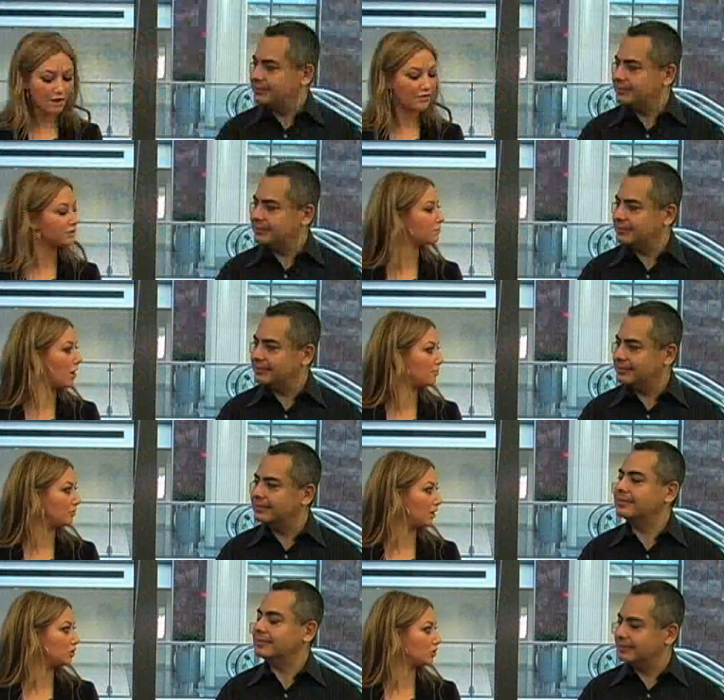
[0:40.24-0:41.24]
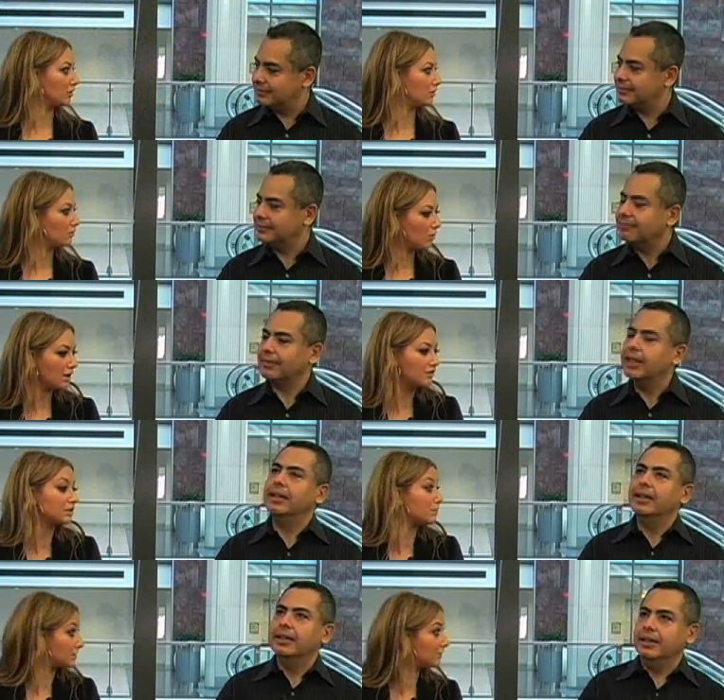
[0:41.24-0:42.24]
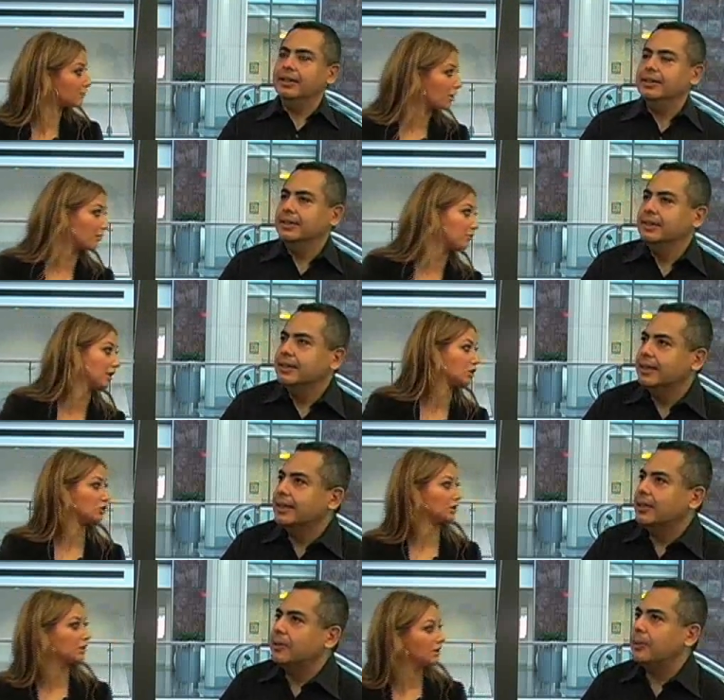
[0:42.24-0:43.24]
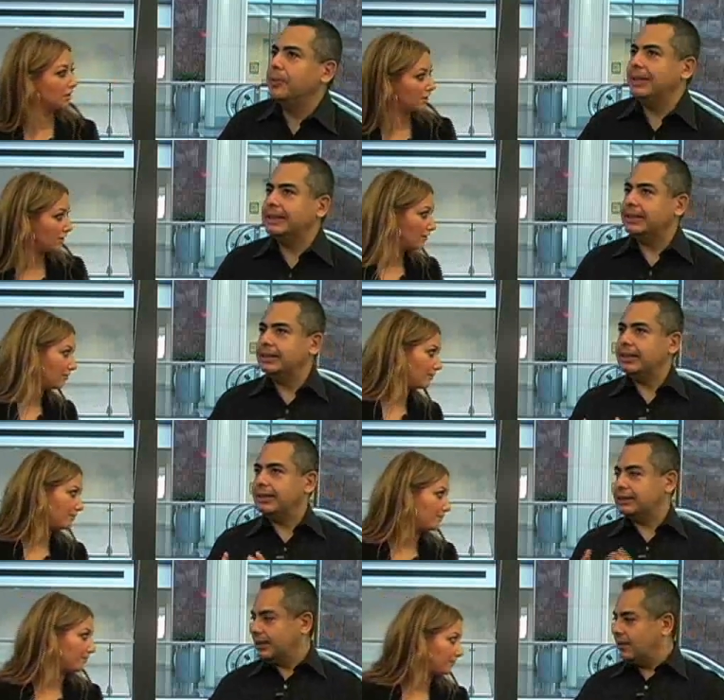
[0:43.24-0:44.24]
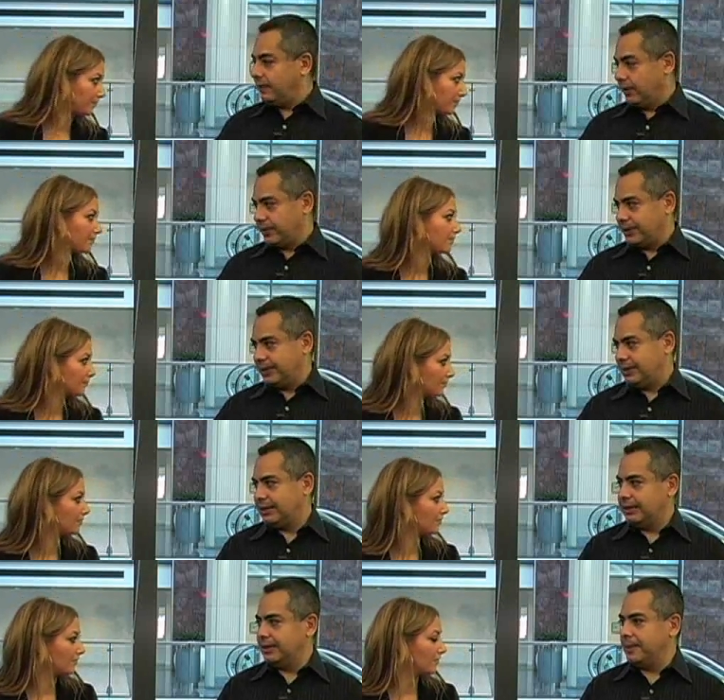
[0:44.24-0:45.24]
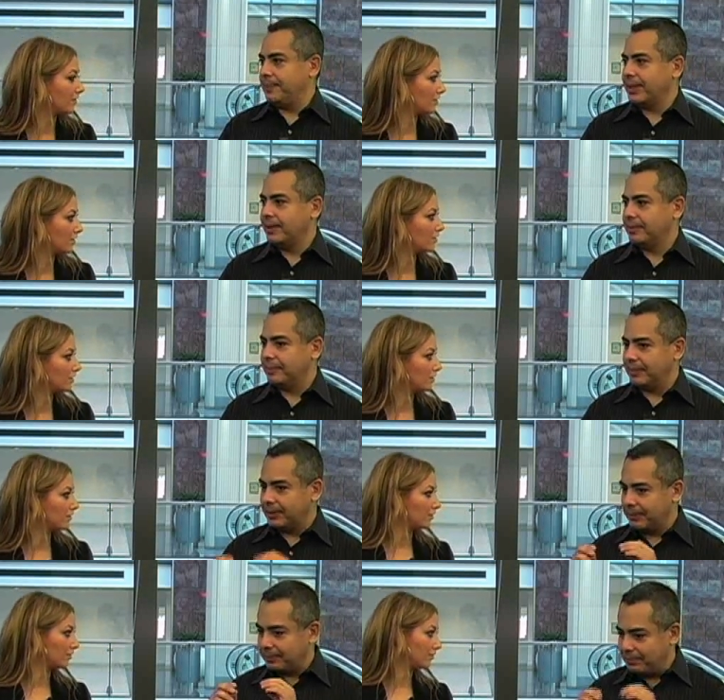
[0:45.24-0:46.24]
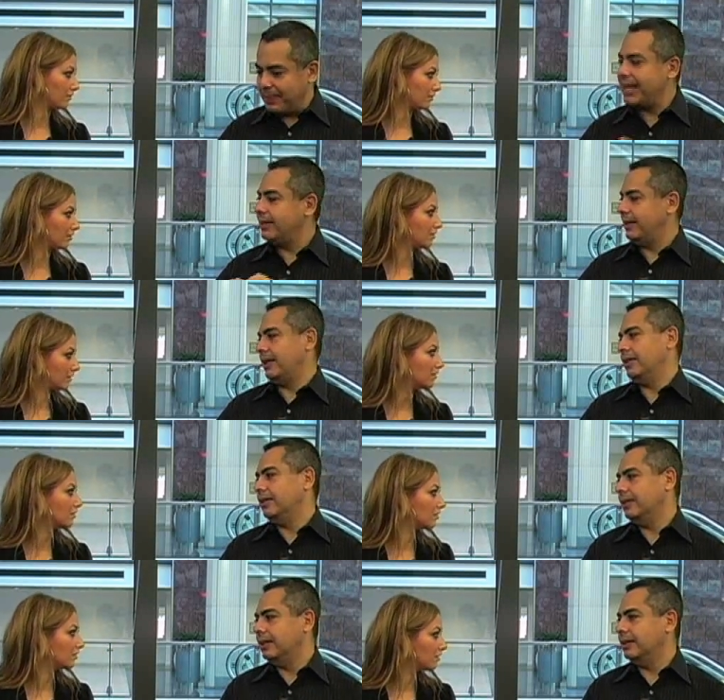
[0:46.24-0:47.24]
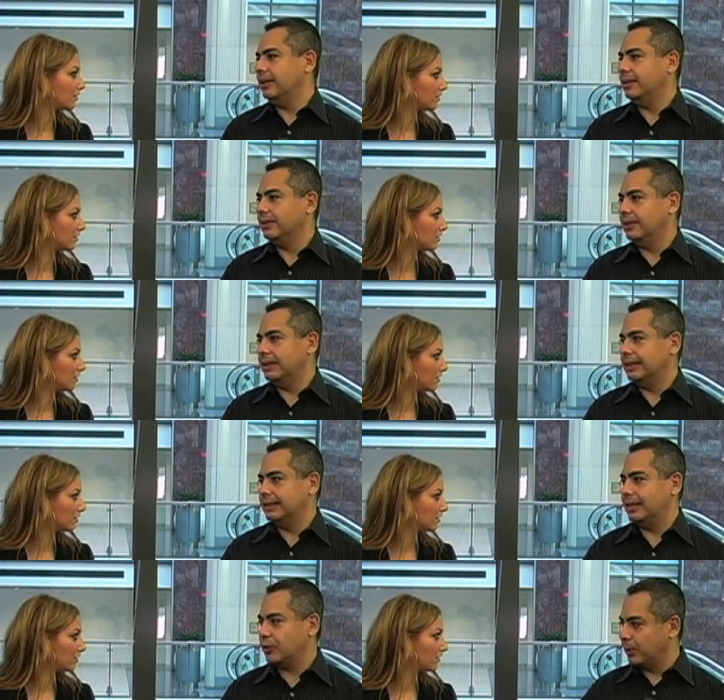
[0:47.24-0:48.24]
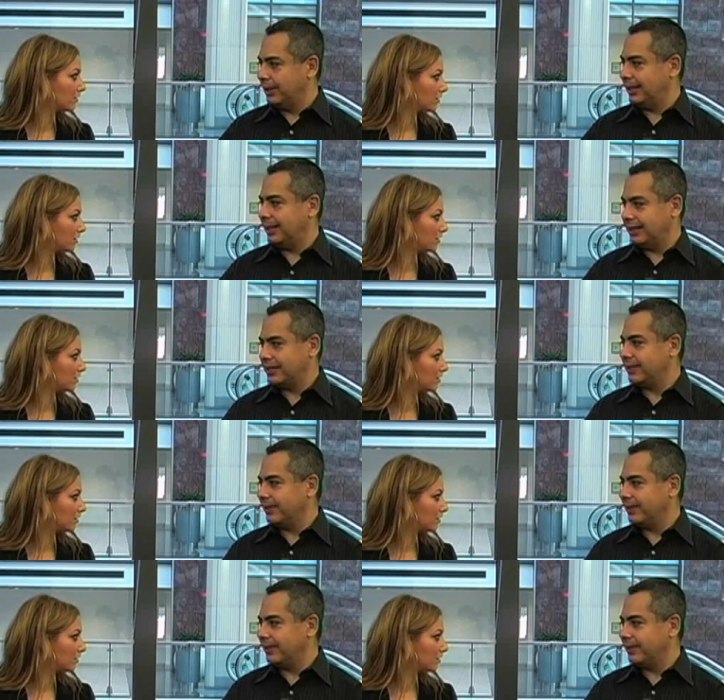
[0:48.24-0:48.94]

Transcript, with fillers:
Speaker 1: this population? Why this specific population?
Speaker 2: Well, the, the study focuses um, mainly on the, on the sexuality and HIV